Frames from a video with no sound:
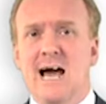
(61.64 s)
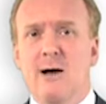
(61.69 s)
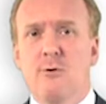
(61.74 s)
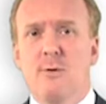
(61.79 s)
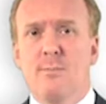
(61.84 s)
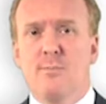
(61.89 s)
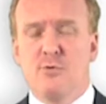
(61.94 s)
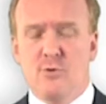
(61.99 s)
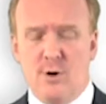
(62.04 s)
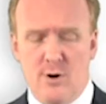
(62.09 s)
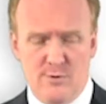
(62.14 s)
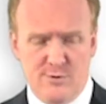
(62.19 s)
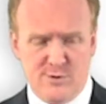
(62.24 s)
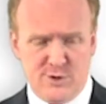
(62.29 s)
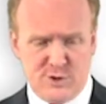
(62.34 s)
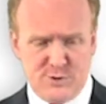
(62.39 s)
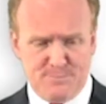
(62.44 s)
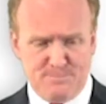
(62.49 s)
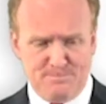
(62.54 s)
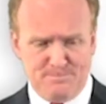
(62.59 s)
our
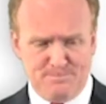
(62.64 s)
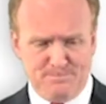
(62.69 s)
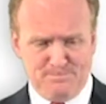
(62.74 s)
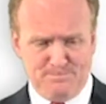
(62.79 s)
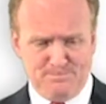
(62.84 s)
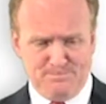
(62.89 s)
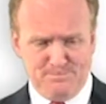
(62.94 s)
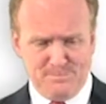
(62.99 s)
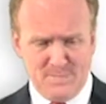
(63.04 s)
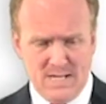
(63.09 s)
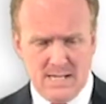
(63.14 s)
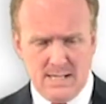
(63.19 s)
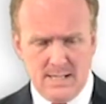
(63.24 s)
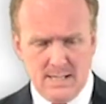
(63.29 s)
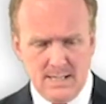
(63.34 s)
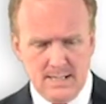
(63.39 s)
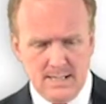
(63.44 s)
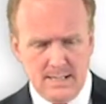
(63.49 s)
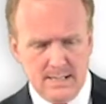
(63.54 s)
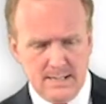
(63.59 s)
approach.
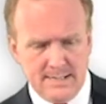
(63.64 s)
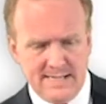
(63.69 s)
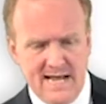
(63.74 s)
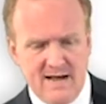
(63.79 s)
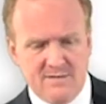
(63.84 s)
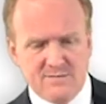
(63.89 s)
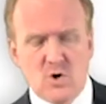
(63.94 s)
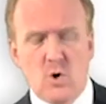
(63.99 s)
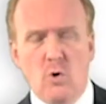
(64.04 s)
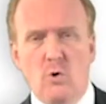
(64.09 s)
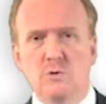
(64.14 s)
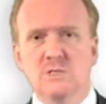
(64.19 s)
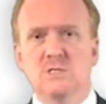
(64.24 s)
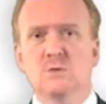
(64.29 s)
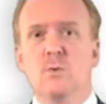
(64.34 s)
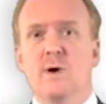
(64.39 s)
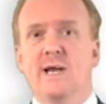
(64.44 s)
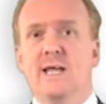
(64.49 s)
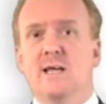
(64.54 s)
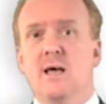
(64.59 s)
Now, of
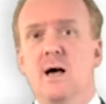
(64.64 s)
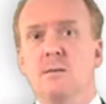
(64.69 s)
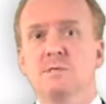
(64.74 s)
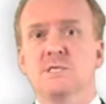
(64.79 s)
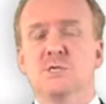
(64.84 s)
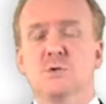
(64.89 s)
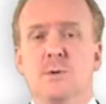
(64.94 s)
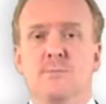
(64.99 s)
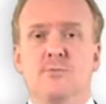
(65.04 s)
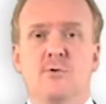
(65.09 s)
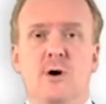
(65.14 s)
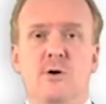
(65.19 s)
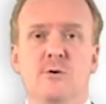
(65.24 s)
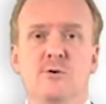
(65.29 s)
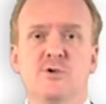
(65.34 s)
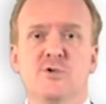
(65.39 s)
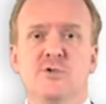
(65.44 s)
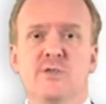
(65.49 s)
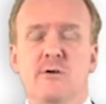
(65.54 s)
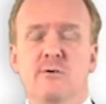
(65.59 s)
course, when it comes to
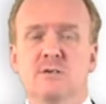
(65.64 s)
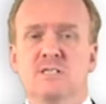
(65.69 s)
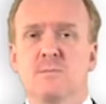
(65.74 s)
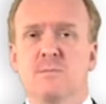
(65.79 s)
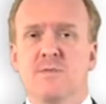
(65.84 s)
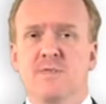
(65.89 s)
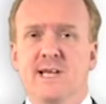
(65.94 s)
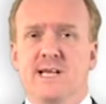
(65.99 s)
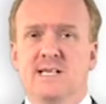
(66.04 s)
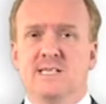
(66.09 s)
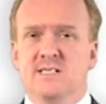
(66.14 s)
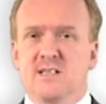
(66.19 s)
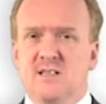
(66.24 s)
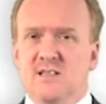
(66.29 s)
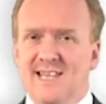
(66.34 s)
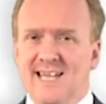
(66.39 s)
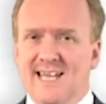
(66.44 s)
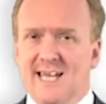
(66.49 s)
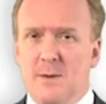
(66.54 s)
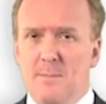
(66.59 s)
approach, there are some things to
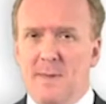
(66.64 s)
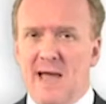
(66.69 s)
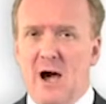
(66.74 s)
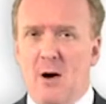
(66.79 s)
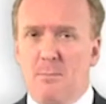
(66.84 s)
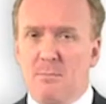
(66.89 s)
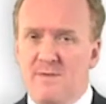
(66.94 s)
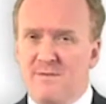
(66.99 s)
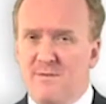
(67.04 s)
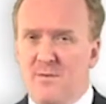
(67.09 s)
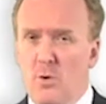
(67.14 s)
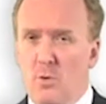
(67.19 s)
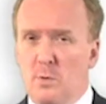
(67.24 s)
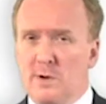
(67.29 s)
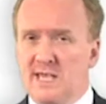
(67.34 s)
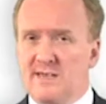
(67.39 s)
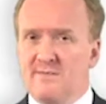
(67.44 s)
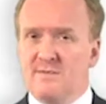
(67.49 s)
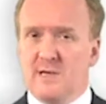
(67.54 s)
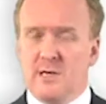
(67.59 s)
think about before
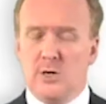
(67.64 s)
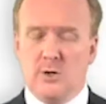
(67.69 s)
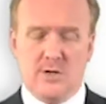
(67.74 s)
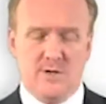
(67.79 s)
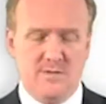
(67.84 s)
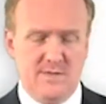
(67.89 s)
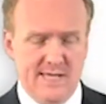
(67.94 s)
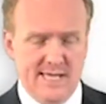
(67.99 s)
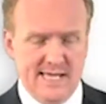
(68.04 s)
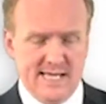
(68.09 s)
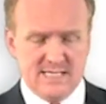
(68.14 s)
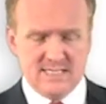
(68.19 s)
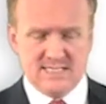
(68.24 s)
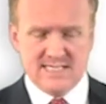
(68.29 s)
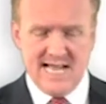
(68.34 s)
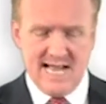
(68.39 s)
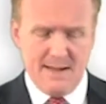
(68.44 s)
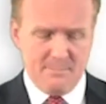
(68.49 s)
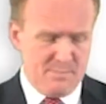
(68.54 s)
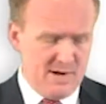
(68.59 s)
we even look at the
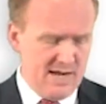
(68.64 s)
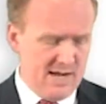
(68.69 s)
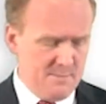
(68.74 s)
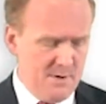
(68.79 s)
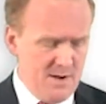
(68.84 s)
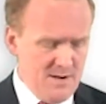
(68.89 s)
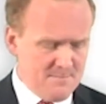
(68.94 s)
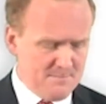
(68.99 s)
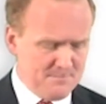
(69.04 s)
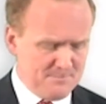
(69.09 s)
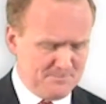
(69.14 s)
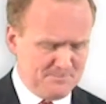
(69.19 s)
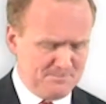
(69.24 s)
exam paper.